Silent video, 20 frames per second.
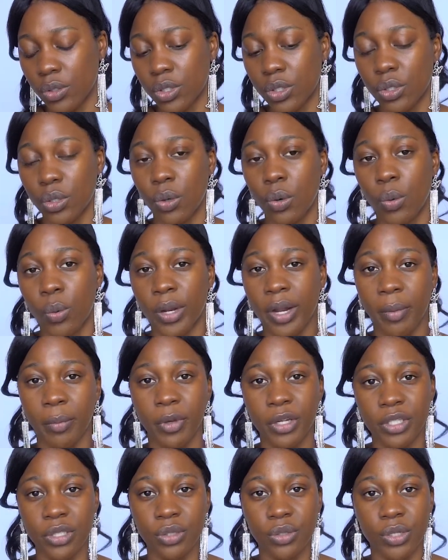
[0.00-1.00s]
So what I'm
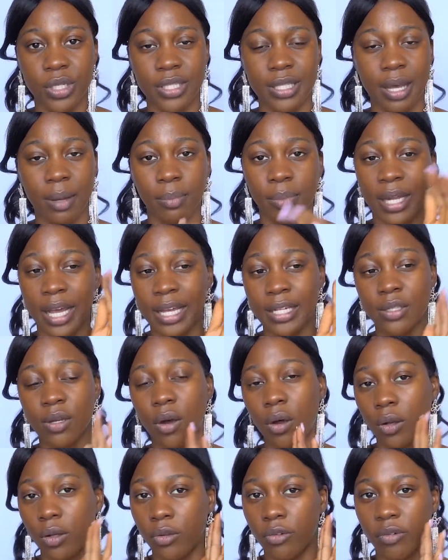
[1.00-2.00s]
going to do is apply it
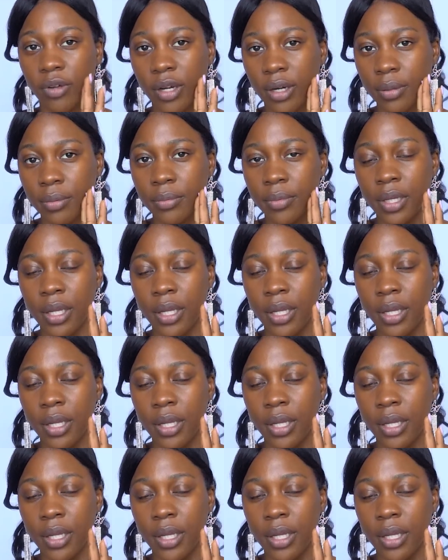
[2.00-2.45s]
all over